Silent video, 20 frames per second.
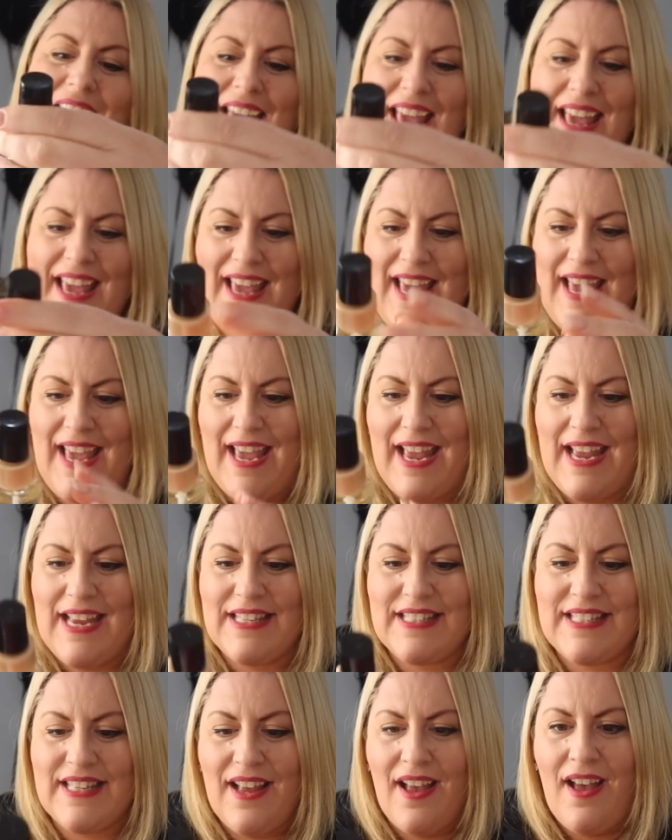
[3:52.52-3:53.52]
It
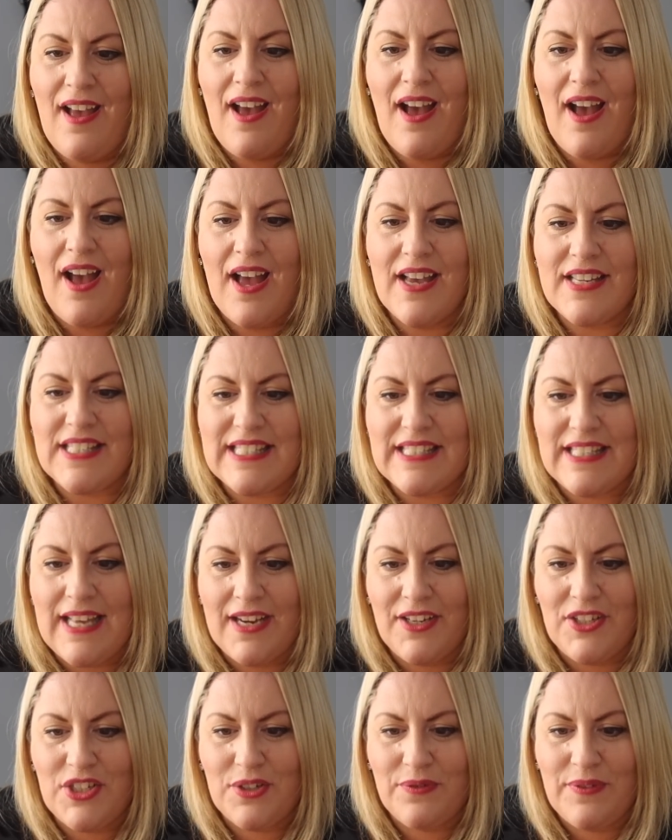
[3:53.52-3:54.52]
is a
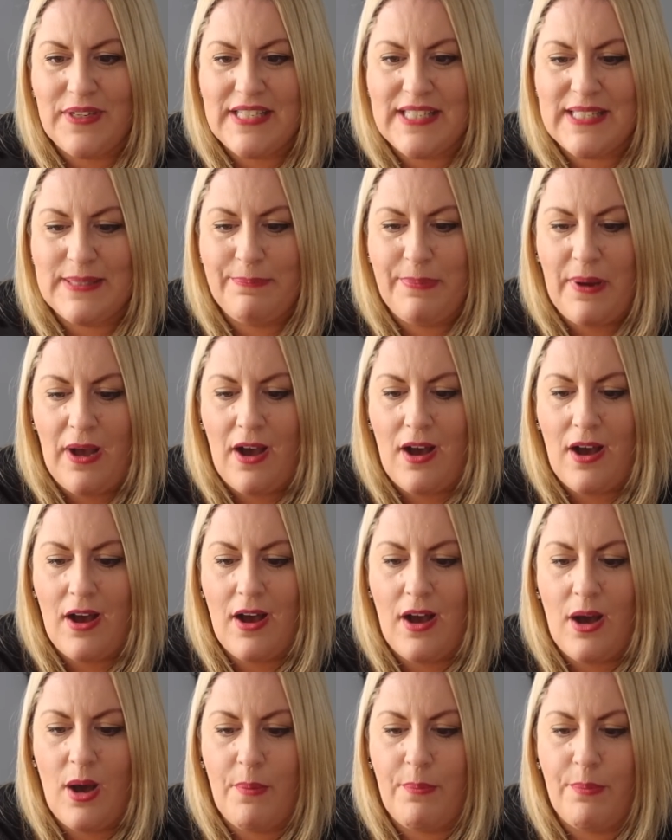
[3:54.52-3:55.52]
Sanctuary
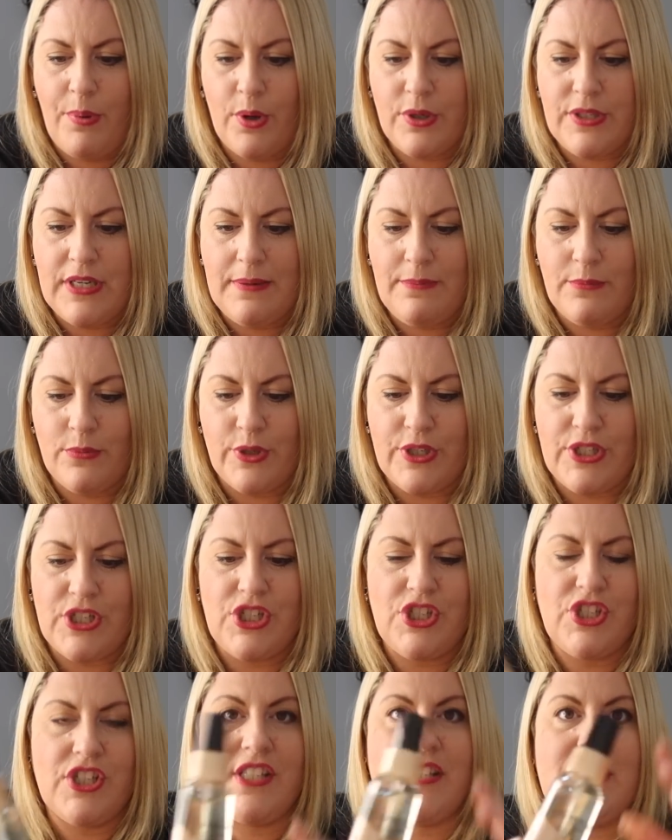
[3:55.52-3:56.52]
Spa Body
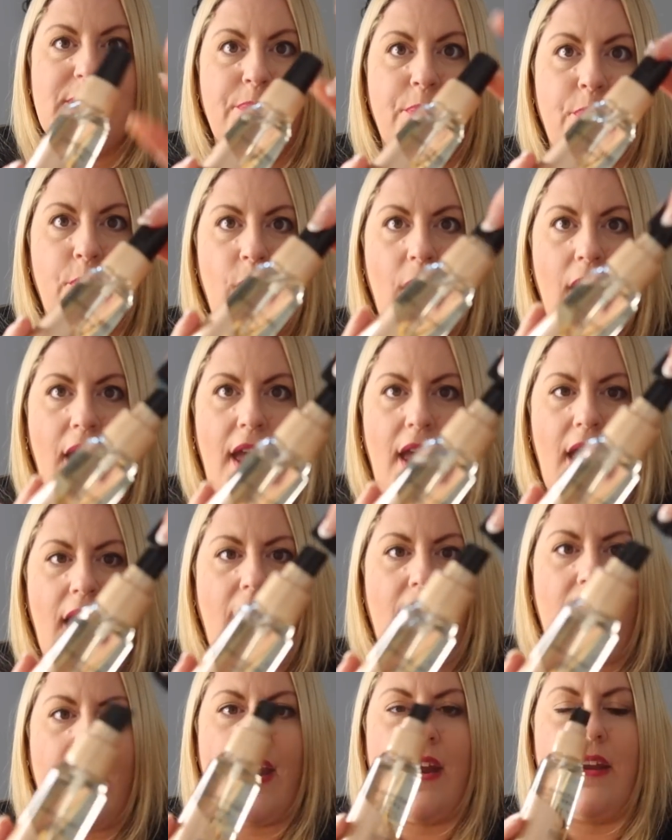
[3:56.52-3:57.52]
Moisture
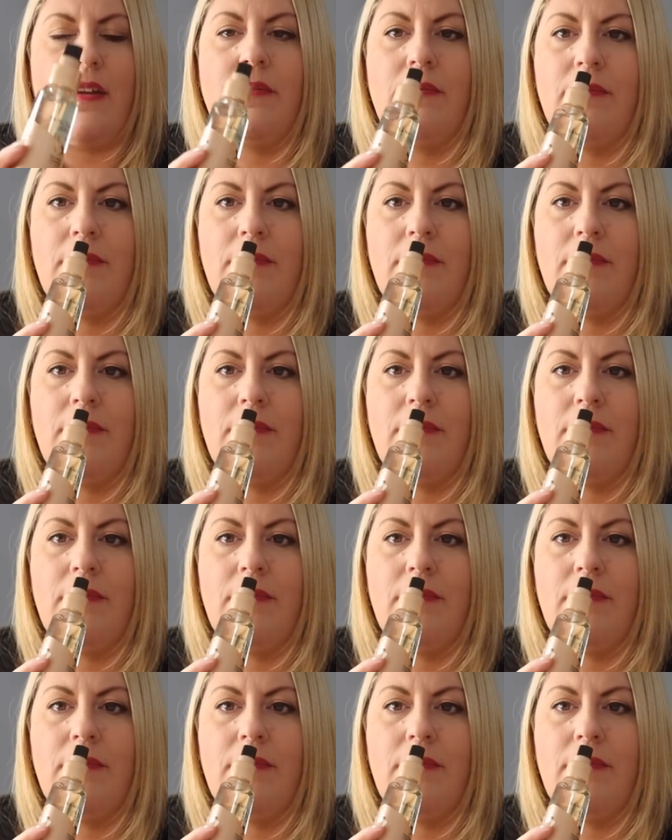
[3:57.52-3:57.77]
Spray.